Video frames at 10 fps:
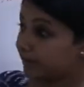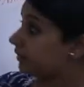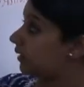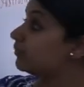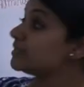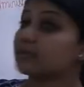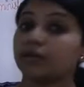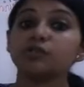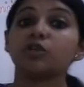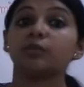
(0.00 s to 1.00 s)
convince the
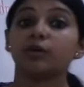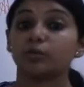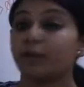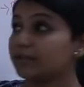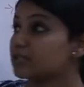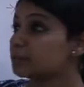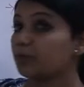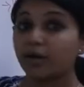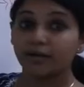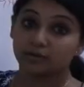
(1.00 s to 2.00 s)
consumer to buy this
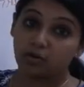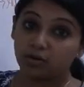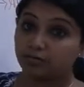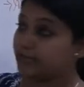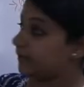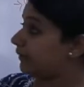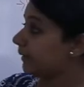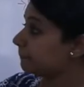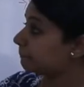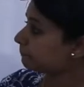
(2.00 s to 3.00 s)
product? All of that,
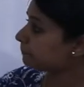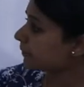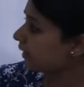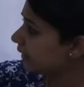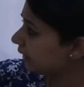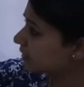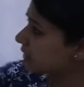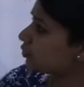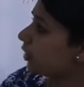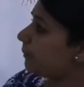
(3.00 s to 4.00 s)
right? Next
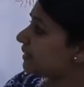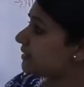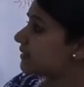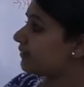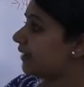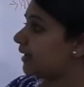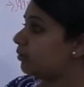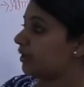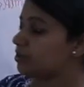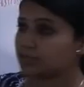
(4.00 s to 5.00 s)
is your business
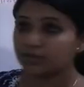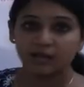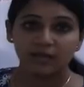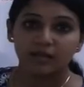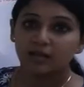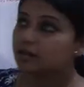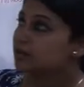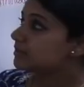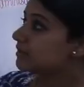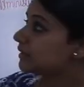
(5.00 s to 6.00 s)
evaluation.
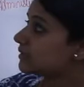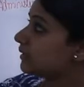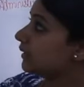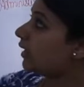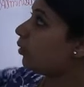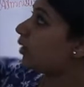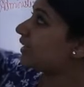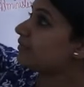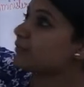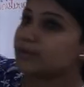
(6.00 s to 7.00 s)
See, till now,
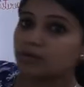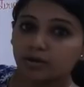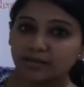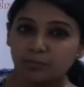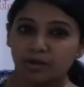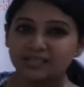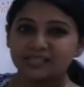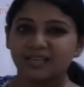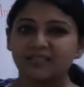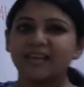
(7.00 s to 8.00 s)
whatever we're talking about is
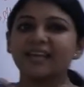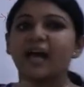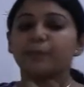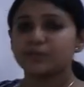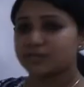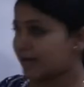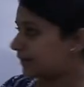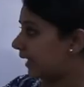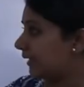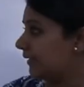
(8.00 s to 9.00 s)
like very
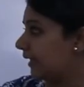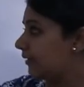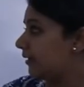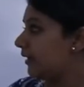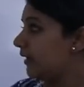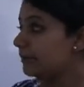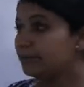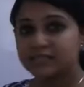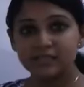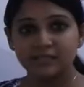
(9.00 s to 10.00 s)
abstract idea. In
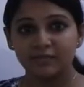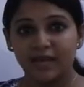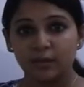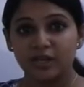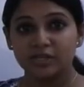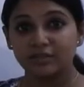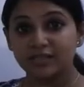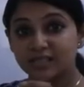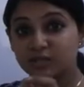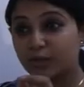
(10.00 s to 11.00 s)
business evaluation,
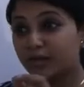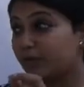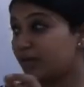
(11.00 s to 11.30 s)
this is where we